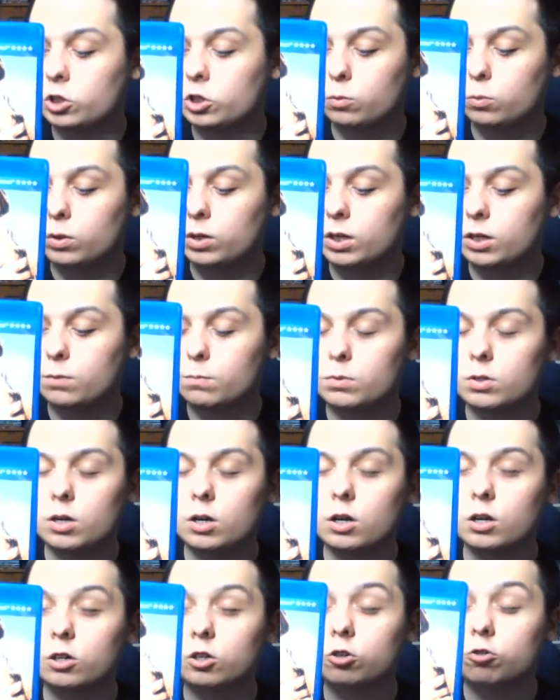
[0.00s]
Michelle
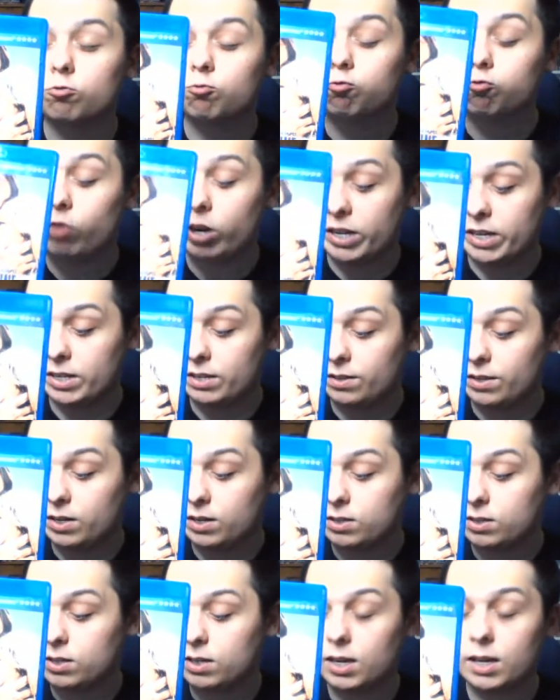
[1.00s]
Williams are great in
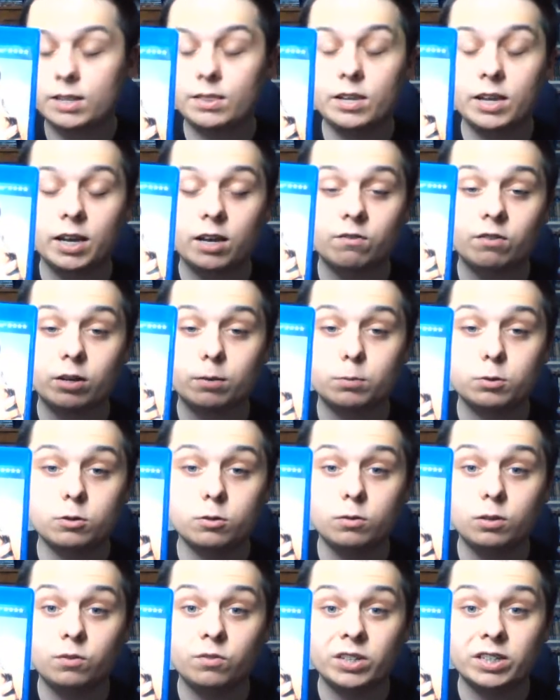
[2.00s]
this, and they have
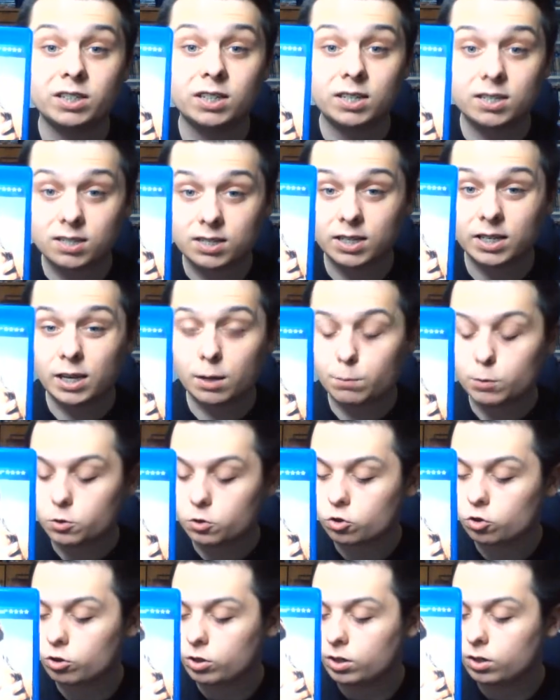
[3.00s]
absolutely fantastic
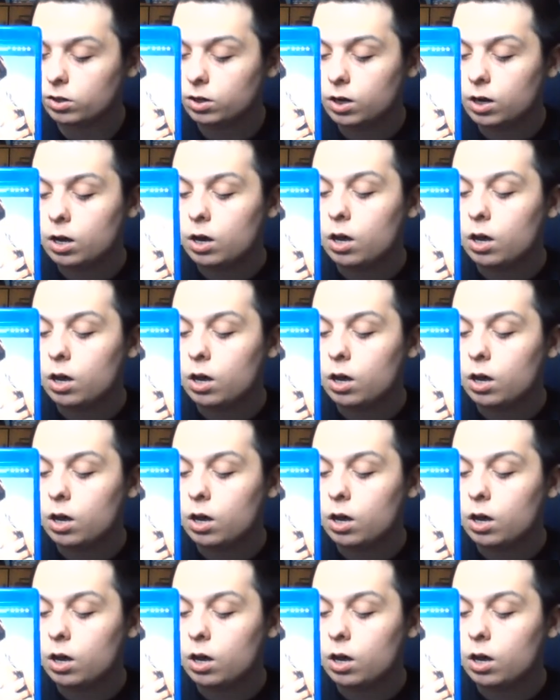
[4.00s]
chemistry.